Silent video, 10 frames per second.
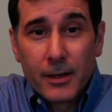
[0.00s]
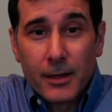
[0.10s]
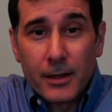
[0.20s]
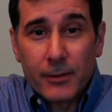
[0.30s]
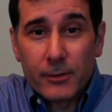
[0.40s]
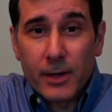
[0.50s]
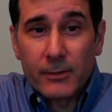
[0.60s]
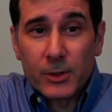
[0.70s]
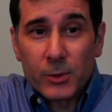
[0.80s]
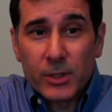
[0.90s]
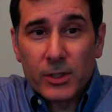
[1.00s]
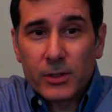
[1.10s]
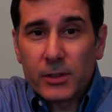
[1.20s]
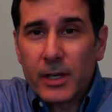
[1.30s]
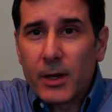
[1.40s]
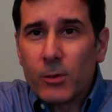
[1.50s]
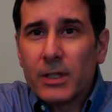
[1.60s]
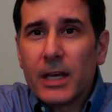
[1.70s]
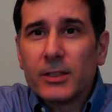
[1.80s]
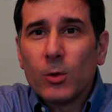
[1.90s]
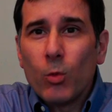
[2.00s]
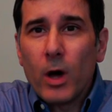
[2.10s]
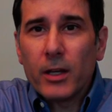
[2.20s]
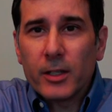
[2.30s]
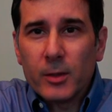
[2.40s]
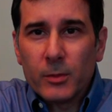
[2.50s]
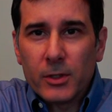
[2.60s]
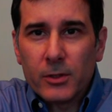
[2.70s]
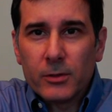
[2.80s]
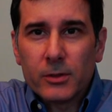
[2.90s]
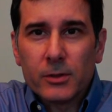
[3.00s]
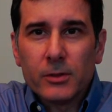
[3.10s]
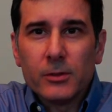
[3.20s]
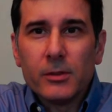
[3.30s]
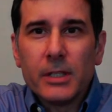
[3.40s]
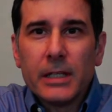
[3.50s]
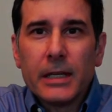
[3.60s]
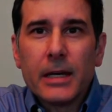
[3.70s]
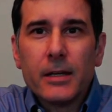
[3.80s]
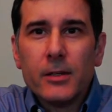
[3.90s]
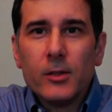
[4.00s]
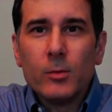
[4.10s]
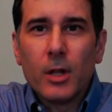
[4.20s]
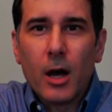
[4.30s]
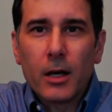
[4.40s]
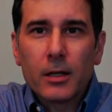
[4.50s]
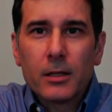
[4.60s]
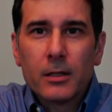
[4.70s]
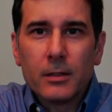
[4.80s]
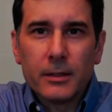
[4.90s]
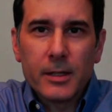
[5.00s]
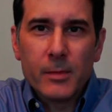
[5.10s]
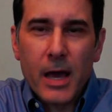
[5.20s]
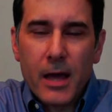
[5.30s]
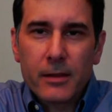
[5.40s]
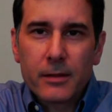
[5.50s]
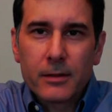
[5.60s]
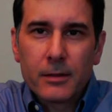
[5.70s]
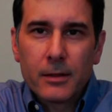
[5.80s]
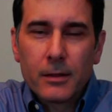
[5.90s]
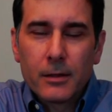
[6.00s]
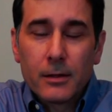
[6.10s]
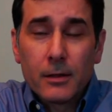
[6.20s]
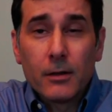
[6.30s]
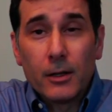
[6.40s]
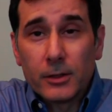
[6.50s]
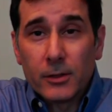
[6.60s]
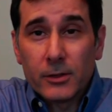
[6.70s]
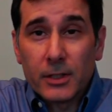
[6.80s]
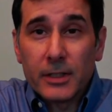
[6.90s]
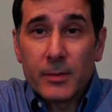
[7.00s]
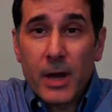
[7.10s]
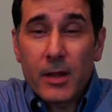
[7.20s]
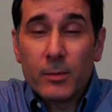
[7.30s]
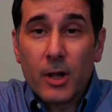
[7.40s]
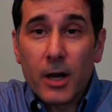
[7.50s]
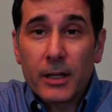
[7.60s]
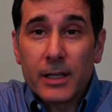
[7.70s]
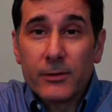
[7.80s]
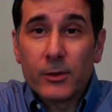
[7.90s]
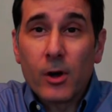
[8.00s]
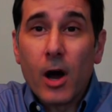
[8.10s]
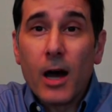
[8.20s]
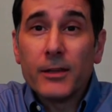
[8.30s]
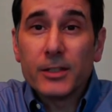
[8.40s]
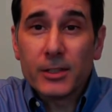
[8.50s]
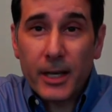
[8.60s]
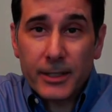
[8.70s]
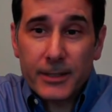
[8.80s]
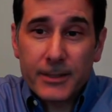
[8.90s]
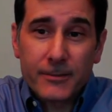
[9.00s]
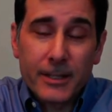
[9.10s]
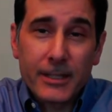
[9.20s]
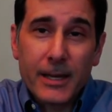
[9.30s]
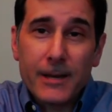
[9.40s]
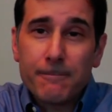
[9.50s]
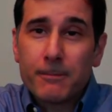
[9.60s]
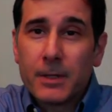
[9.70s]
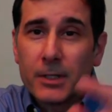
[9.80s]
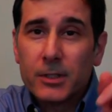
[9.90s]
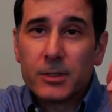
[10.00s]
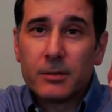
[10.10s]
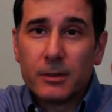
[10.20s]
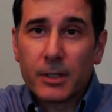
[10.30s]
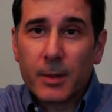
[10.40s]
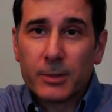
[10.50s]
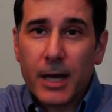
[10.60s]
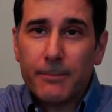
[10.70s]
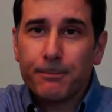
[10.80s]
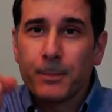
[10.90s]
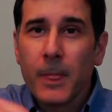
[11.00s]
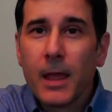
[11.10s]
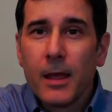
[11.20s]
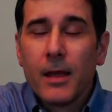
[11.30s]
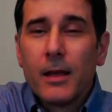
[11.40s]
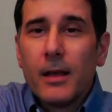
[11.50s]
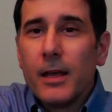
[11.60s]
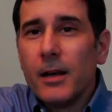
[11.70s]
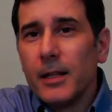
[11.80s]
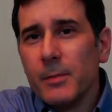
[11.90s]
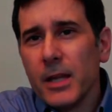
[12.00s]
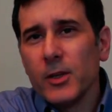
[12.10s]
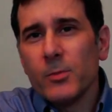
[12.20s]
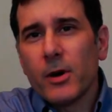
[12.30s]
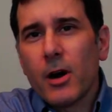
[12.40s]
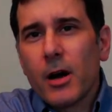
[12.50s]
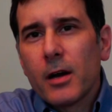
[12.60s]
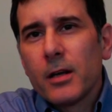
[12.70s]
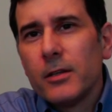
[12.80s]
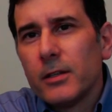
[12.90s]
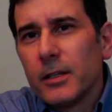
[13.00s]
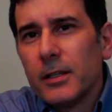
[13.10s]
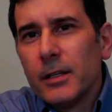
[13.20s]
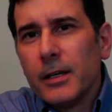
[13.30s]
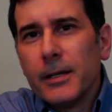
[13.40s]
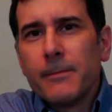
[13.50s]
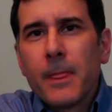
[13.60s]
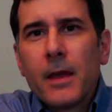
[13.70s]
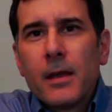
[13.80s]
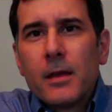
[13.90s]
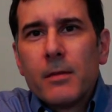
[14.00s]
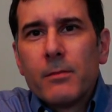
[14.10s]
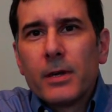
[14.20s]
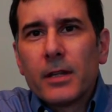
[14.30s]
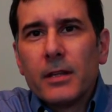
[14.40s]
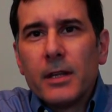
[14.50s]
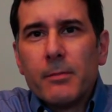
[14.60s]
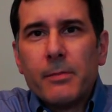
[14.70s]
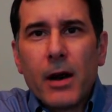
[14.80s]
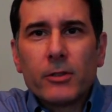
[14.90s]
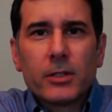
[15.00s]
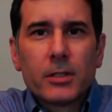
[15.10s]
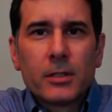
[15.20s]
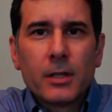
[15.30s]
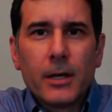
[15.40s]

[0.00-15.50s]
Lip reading: for obvious reasons, we'd like to welcome you to the new blog, LeanMath, also known as the LeanMath blog. If you're on the site right now, you can just look up top, and on the menu bar, you can pick the About